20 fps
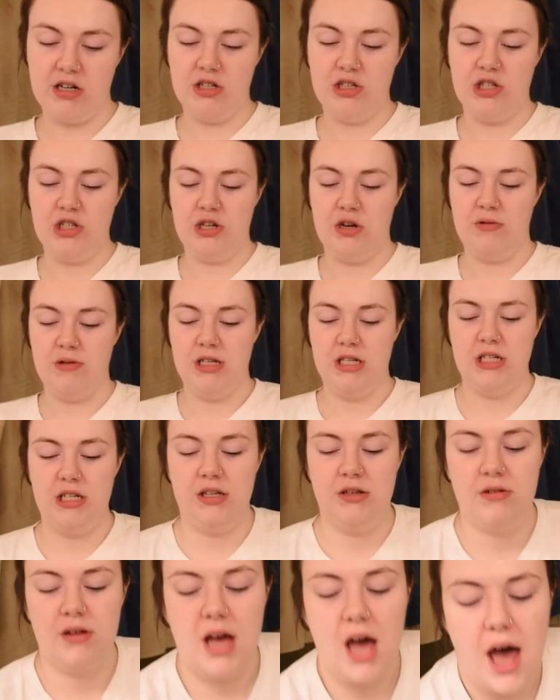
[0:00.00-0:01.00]
I'll show it
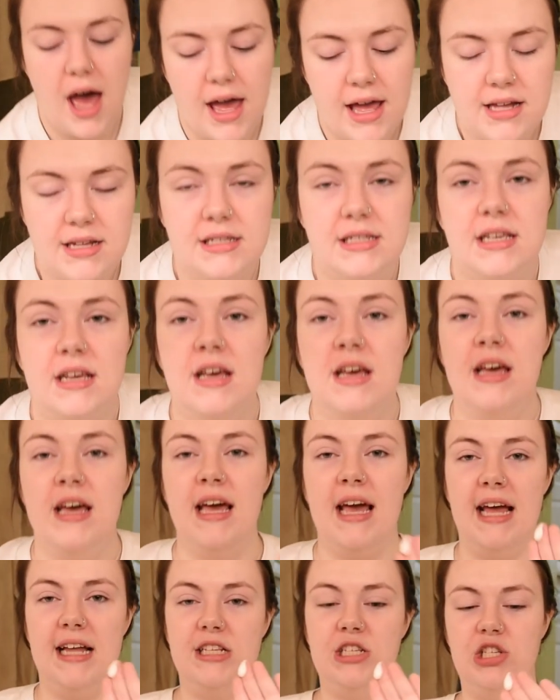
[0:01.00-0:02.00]
to you guys.
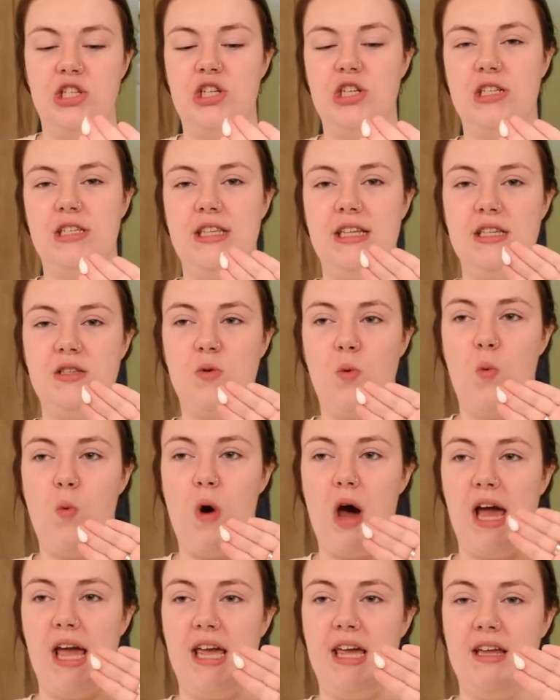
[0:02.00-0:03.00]
It's just this
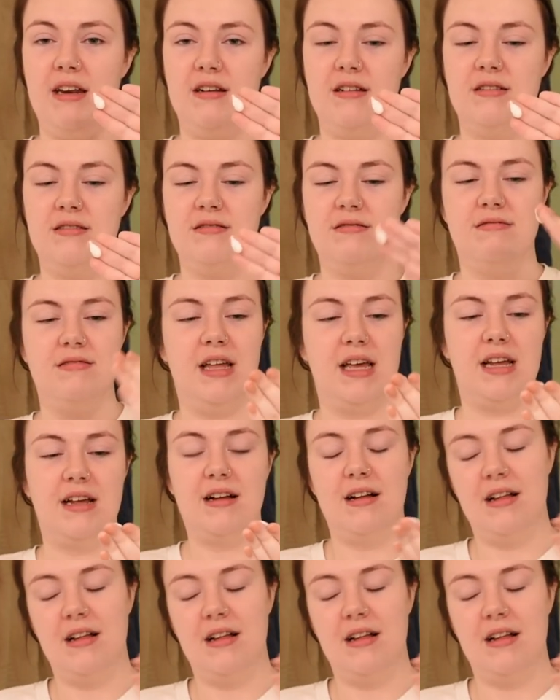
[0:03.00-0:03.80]
white like